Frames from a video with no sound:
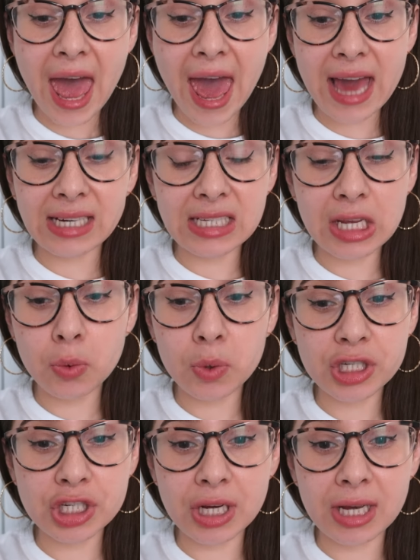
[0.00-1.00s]
and he
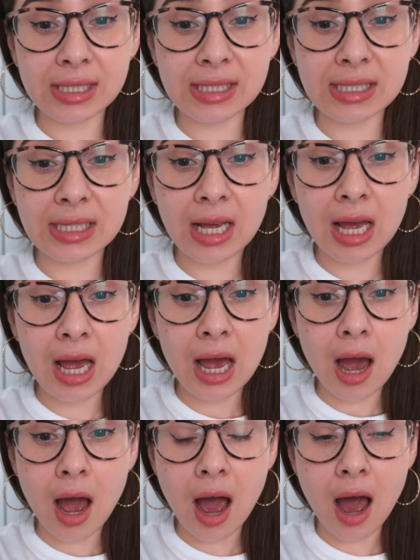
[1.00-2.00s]
was just
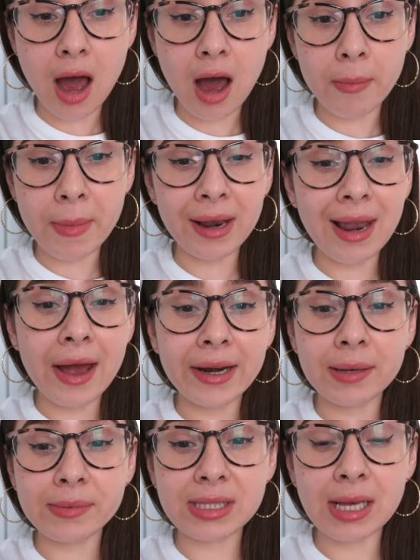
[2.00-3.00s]
allowing
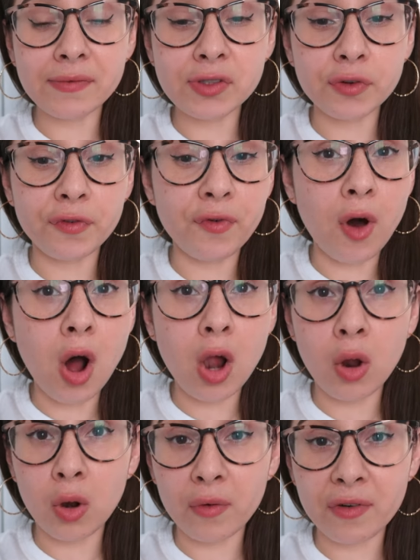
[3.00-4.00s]
himself to fall
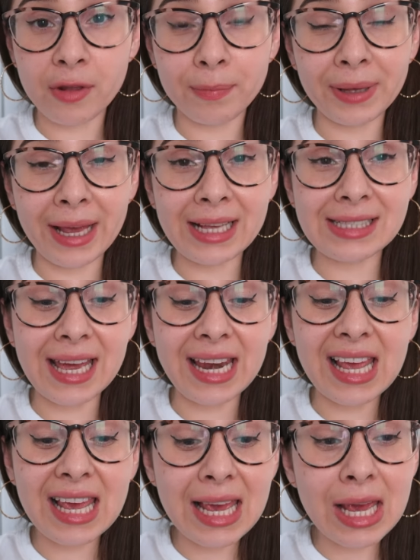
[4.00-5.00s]
all over the place, and
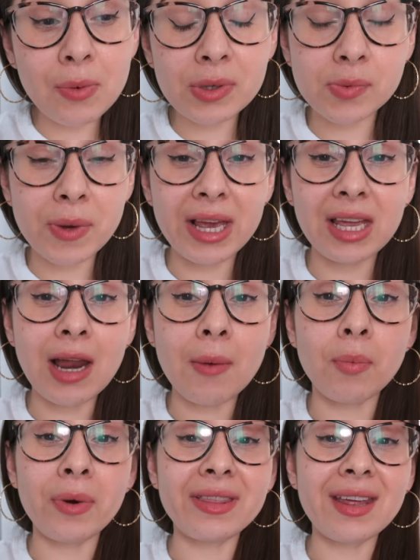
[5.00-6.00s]
he was waking
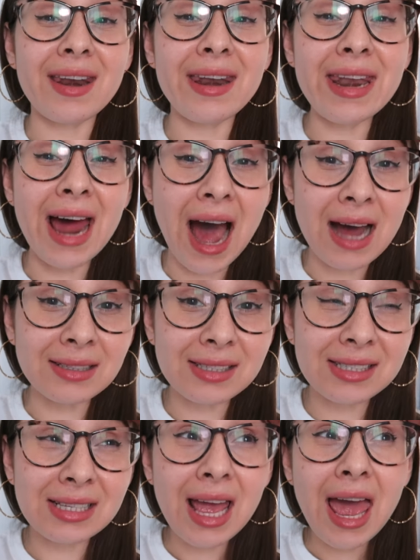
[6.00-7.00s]
up with knots